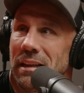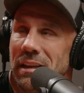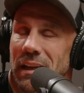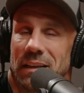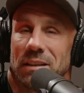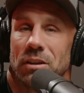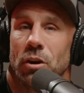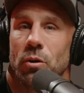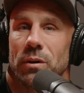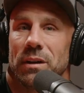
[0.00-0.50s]

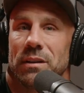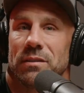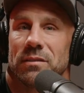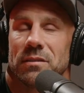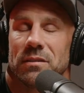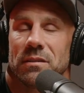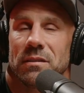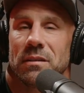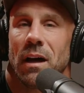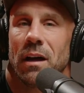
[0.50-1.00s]
Like, no,
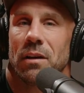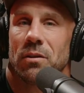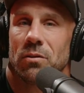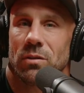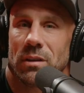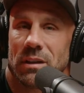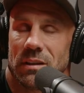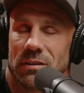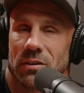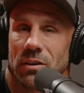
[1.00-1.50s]
it's not
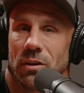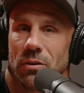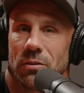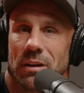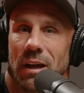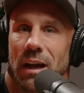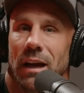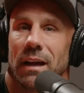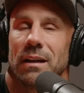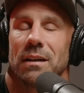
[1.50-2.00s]
only is it
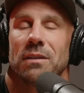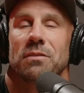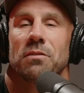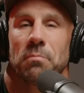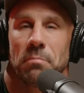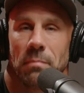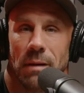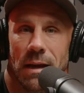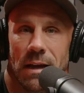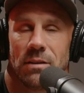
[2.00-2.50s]
okay, it's
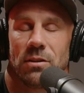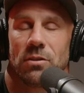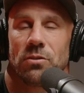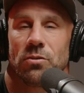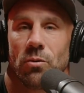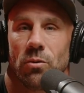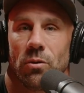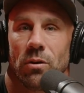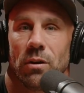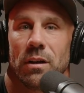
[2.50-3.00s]

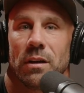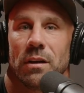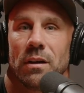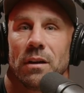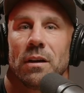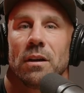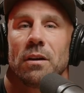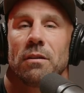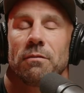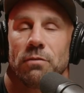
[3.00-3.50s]
mandatory
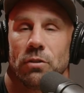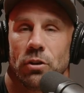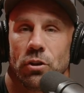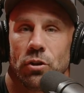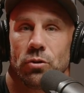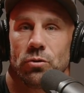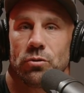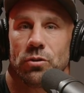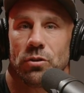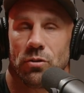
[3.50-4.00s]
for
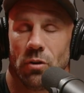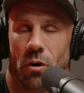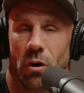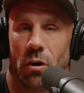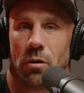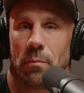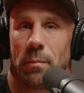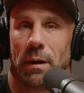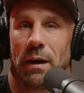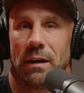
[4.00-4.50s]
you to
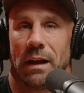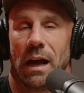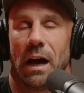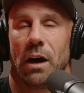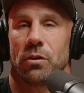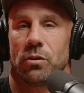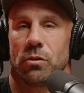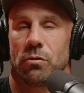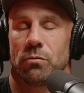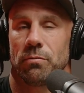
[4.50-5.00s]
talk about
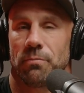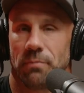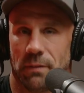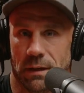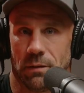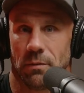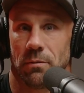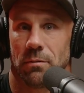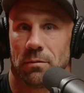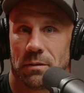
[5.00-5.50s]
how you
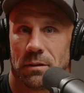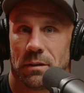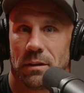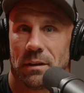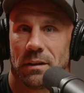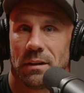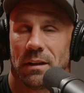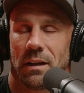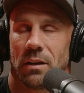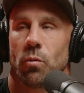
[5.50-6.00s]
feel.
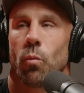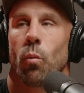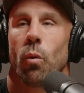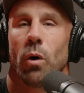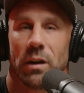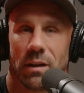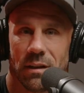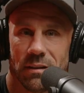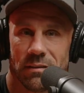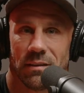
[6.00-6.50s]
Like,
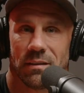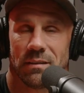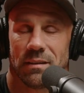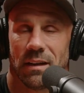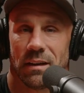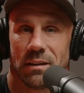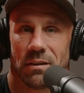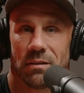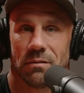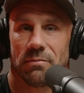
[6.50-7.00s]
what is it
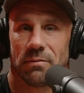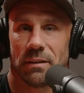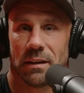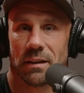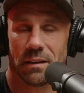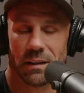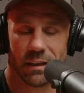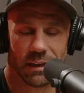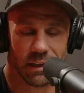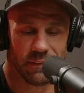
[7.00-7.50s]
that you're
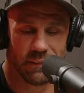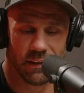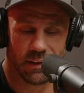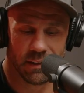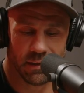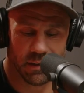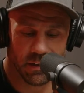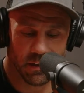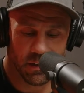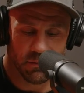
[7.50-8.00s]
feeling? And
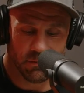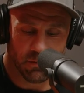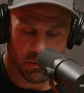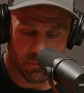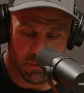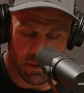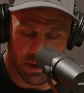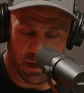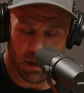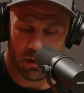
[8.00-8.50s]
then
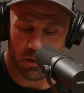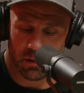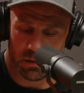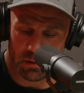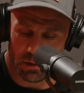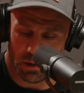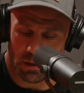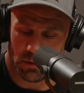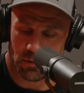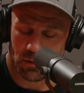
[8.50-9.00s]
from there,
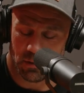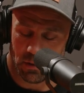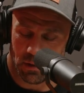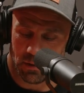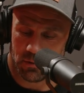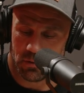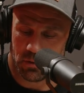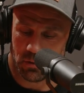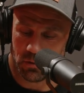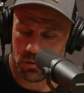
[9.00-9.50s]
let's
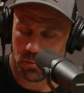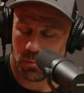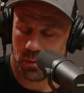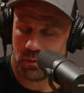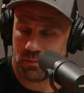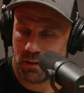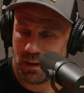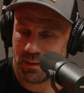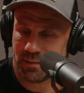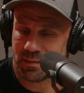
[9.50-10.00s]
do some
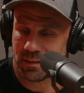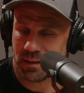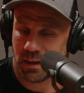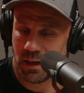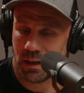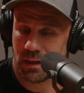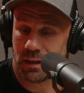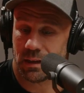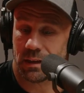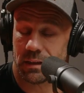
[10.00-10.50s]

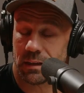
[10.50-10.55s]
investigating.